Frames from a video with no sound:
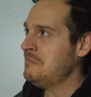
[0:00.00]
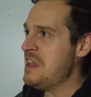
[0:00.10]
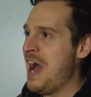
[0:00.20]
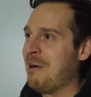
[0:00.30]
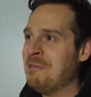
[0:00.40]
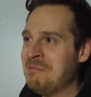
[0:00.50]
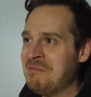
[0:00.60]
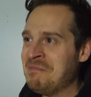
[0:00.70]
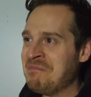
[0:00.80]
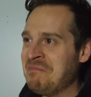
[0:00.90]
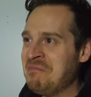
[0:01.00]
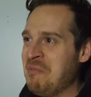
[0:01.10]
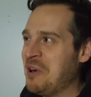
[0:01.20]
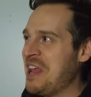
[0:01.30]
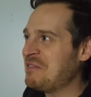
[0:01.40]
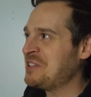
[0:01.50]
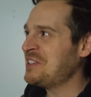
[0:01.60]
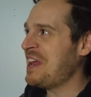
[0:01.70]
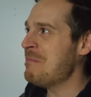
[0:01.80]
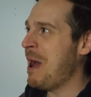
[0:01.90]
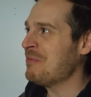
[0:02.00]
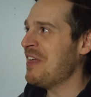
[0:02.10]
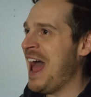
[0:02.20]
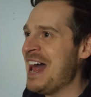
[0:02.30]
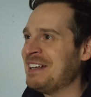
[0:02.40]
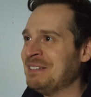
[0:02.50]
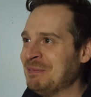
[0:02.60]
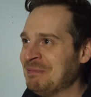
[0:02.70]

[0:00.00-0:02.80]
Now, what do you have to say about that?